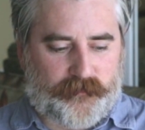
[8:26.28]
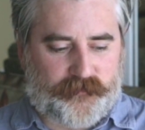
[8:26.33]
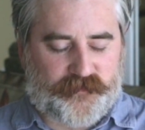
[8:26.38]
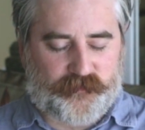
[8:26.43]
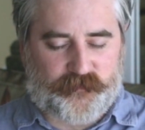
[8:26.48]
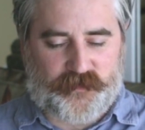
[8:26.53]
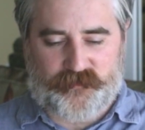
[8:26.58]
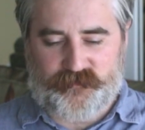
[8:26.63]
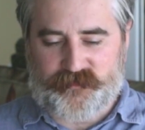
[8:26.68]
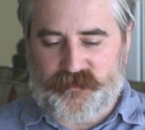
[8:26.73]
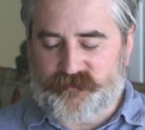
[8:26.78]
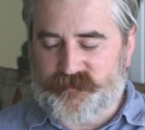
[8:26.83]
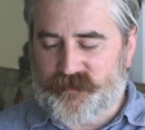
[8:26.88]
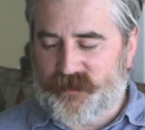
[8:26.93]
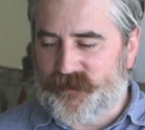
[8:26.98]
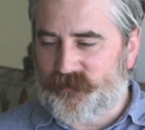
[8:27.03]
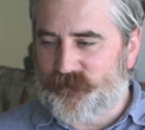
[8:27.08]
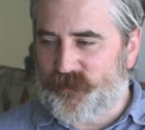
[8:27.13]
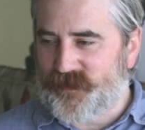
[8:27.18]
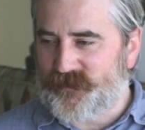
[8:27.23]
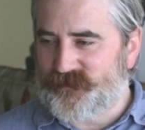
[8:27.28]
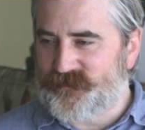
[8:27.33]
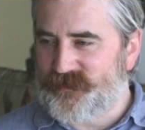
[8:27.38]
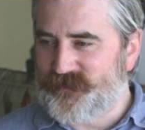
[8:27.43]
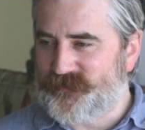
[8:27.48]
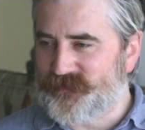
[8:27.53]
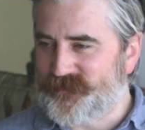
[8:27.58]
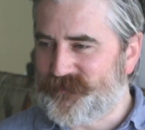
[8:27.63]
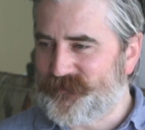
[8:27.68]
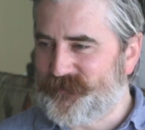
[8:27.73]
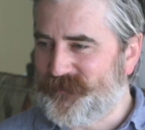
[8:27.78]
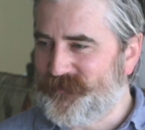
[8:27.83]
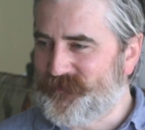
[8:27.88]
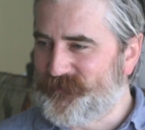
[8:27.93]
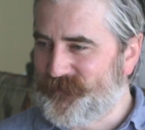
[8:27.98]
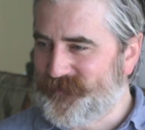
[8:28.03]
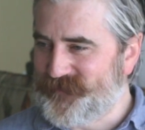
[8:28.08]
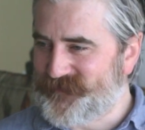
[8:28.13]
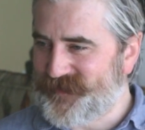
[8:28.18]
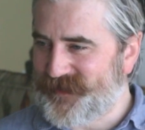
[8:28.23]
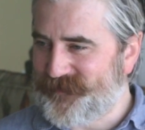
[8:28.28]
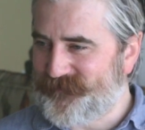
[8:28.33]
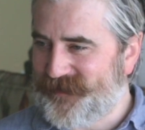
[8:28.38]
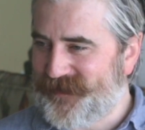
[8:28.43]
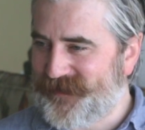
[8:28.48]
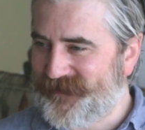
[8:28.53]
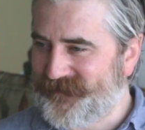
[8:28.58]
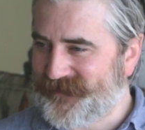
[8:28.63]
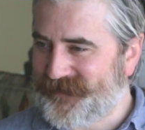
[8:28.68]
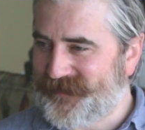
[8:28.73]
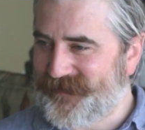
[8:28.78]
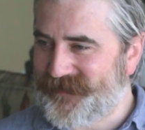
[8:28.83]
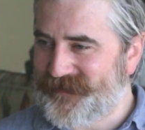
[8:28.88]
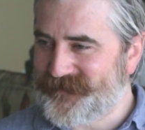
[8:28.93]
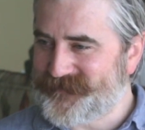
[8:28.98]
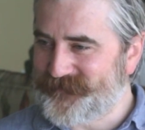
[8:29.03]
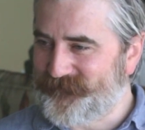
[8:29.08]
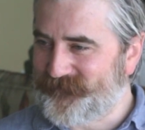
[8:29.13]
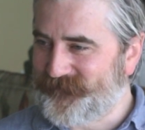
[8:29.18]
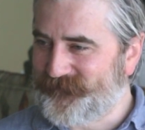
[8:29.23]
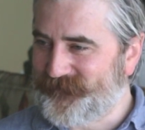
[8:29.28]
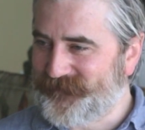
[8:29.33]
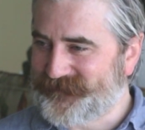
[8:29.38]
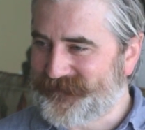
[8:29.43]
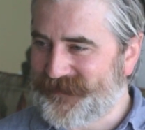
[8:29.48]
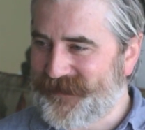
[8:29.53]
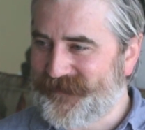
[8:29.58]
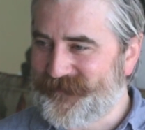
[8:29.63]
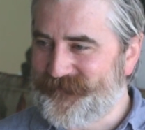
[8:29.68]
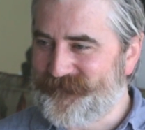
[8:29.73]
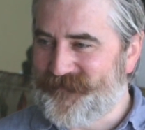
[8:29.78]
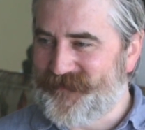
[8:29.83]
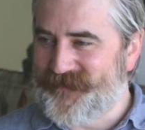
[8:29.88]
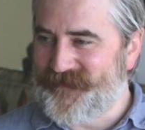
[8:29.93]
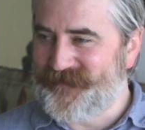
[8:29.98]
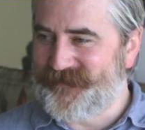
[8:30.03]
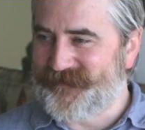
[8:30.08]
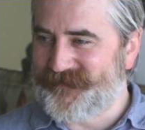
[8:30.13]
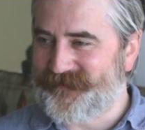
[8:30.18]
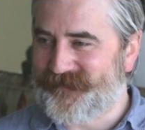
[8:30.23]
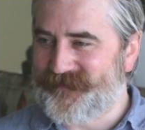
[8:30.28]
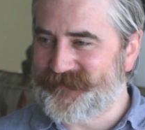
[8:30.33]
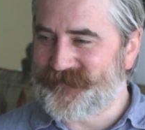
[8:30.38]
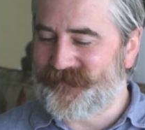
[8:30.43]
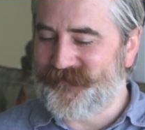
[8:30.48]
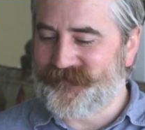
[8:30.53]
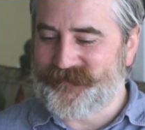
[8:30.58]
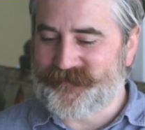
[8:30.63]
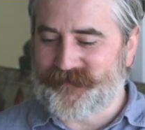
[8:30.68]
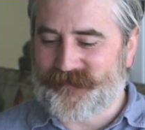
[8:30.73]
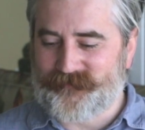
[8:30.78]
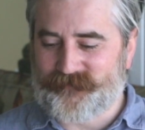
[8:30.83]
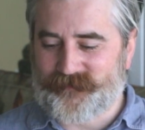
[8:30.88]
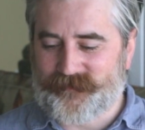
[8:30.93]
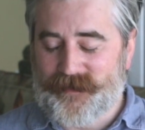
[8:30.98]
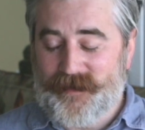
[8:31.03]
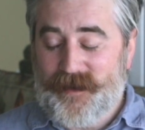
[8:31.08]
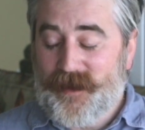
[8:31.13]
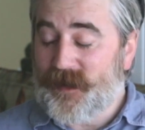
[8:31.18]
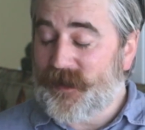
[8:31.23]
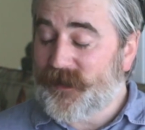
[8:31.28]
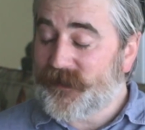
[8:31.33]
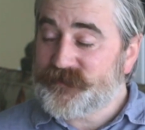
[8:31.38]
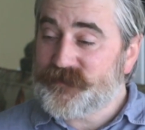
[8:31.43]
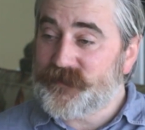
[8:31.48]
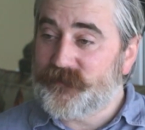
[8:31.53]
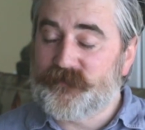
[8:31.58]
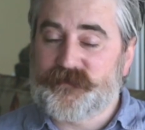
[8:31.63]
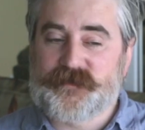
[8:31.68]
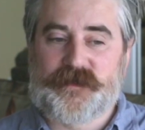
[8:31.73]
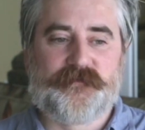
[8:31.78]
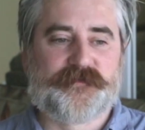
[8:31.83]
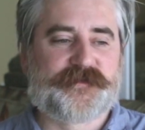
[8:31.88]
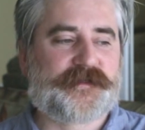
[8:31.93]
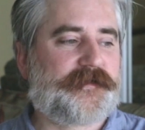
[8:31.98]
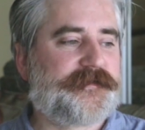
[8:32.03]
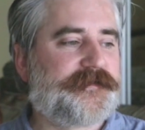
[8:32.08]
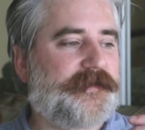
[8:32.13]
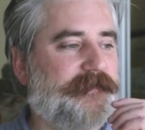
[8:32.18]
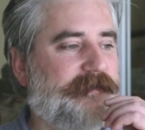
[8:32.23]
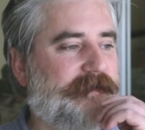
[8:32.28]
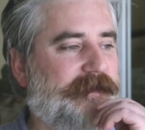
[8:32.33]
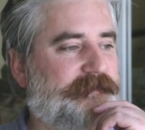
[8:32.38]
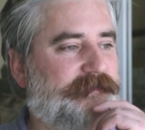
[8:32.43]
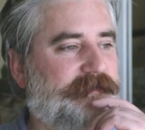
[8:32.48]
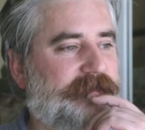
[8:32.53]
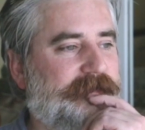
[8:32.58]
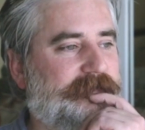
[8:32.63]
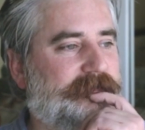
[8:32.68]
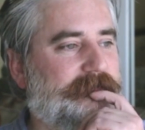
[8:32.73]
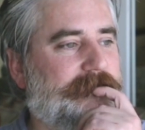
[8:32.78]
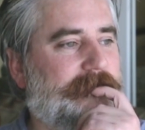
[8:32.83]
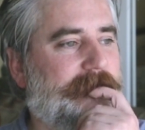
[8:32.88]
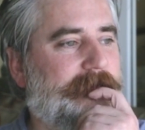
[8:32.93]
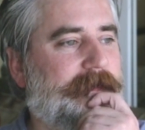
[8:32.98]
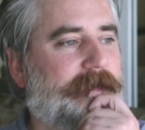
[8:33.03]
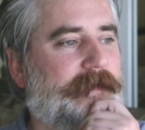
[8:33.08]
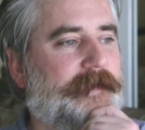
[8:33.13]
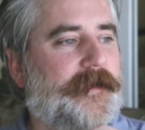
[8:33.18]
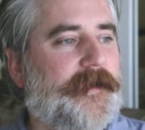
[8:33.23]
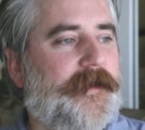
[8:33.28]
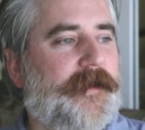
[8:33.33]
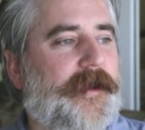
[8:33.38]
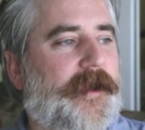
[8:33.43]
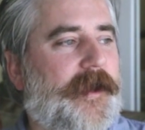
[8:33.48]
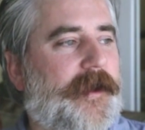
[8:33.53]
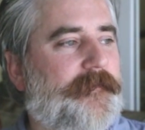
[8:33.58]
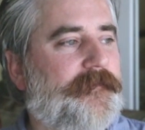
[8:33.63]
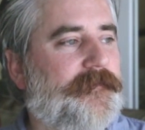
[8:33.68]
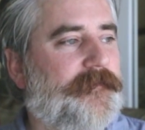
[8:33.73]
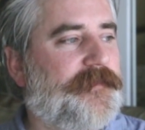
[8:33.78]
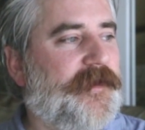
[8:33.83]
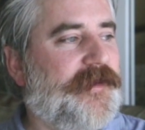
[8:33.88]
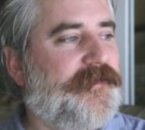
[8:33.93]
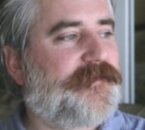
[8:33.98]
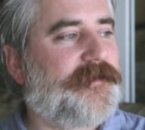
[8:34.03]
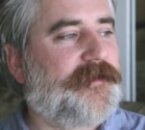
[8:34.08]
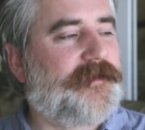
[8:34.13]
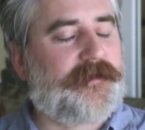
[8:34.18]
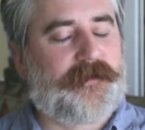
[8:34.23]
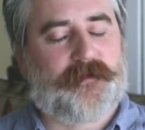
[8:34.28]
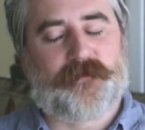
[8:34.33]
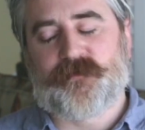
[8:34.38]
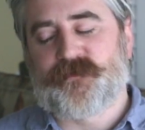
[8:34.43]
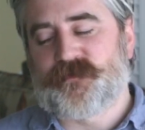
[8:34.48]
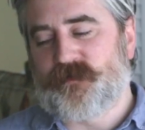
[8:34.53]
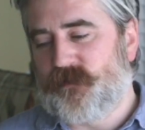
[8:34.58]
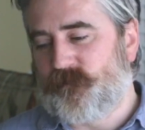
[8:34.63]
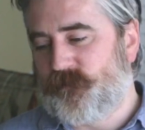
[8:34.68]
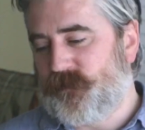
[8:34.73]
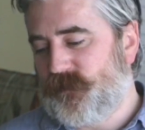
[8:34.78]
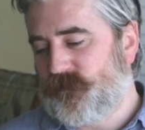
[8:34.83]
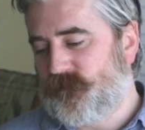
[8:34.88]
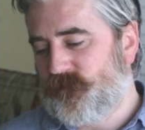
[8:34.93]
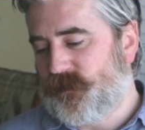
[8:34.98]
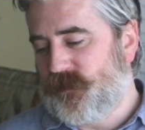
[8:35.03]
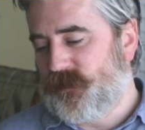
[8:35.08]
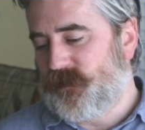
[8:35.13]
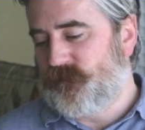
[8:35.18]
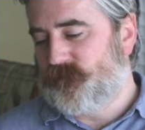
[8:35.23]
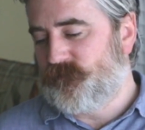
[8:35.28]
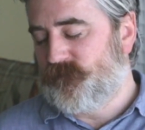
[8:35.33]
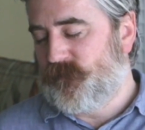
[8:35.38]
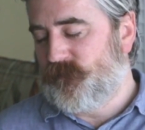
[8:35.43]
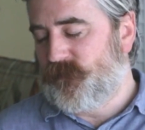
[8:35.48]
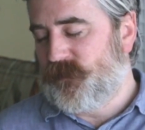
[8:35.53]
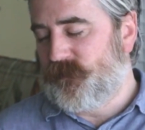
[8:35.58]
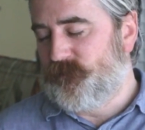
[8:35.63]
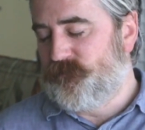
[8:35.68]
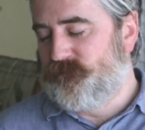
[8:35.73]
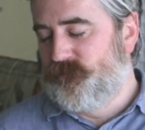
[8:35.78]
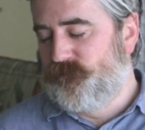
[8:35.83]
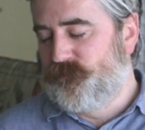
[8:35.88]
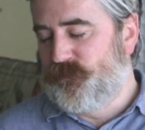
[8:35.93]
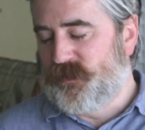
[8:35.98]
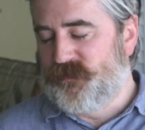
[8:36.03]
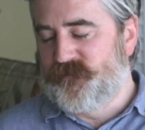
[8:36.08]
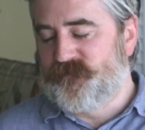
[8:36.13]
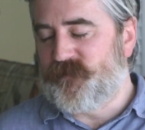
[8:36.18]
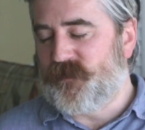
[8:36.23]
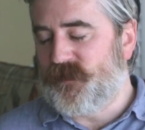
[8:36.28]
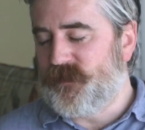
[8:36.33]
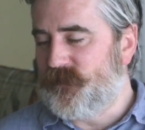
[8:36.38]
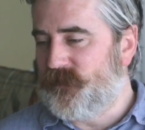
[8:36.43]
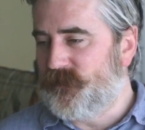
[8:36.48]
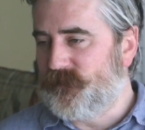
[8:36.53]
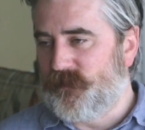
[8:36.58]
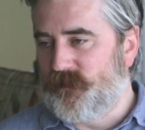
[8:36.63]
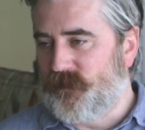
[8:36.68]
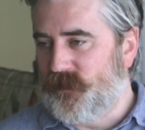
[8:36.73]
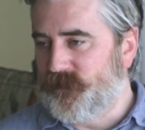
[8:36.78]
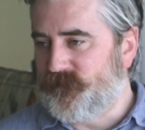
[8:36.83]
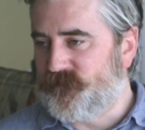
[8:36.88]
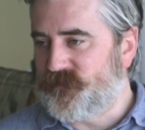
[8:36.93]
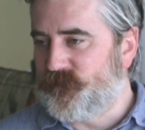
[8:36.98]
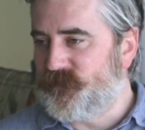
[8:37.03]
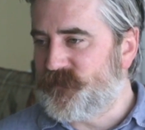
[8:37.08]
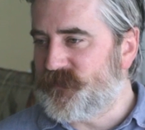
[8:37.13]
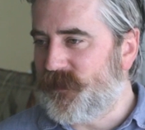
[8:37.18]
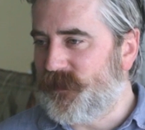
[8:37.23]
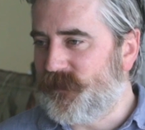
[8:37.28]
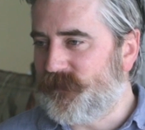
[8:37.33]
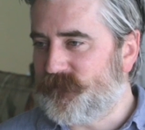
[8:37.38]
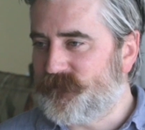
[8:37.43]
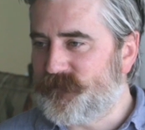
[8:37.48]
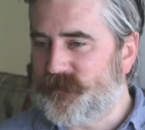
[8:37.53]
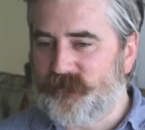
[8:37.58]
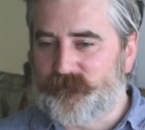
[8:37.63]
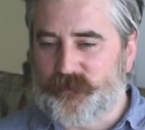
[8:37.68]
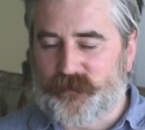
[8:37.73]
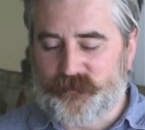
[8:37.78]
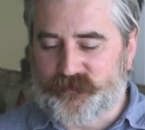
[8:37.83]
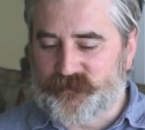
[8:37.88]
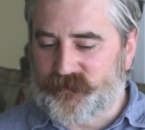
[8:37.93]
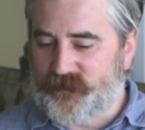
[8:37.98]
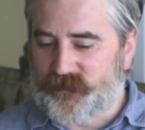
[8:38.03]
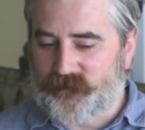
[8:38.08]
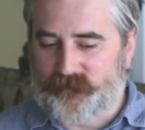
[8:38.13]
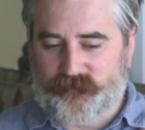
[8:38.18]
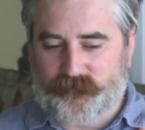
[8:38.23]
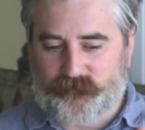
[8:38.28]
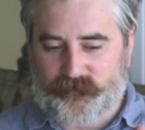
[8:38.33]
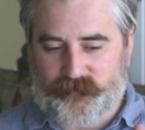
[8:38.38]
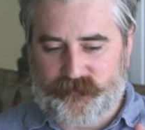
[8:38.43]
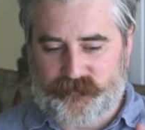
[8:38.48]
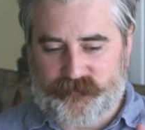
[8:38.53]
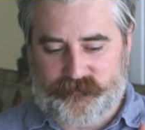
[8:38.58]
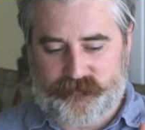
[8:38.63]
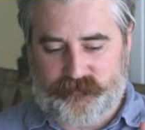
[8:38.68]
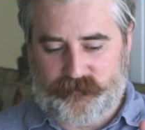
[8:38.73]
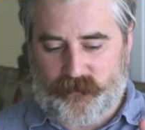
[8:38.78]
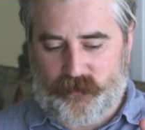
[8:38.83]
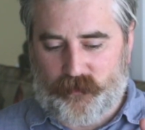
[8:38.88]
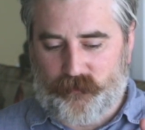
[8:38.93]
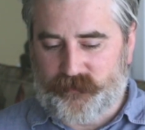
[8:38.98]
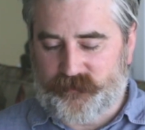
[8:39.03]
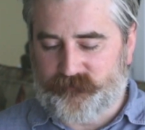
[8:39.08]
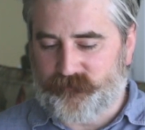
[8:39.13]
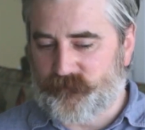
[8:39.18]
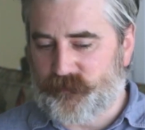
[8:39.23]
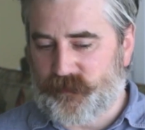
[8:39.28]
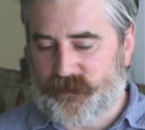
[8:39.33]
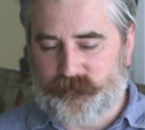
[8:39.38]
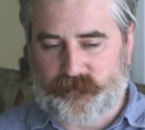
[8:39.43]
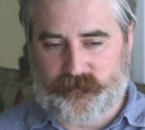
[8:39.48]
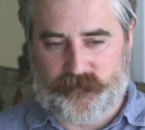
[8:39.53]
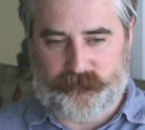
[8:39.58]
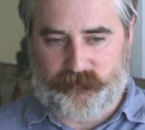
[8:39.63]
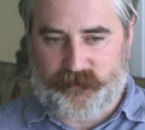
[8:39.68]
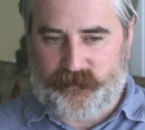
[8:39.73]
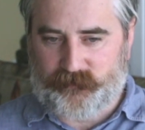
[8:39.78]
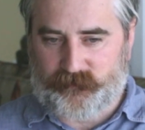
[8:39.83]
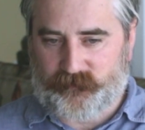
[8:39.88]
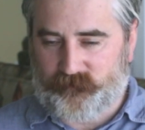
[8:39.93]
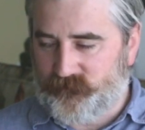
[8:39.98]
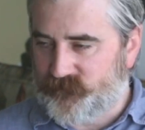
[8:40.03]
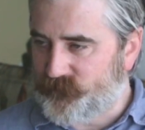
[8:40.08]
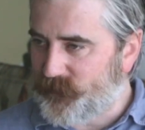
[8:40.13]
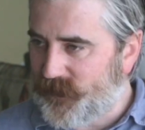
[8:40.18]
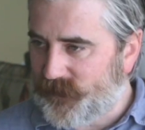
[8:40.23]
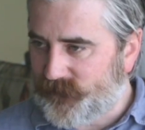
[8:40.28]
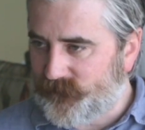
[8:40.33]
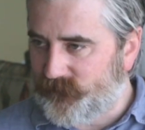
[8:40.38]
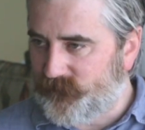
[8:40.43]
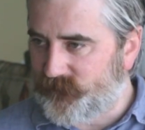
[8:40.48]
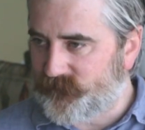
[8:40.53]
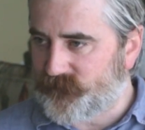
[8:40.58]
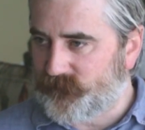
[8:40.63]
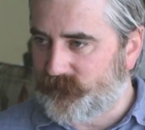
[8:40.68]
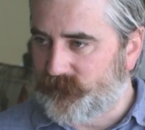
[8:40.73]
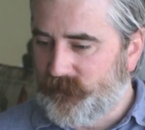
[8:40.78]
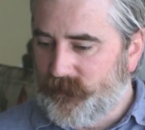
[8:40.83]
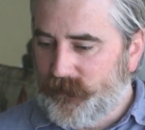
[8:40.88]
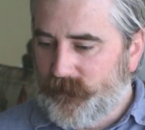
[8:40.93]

sometimes they say the best teacher is the one who's one step ahead of the class. And with that in mind, I totally dived in. And actually, it was all totally accidental. Like, basically, it all started with a bun fight online. Someone saying that self-publishing was only for people with a huge backlist,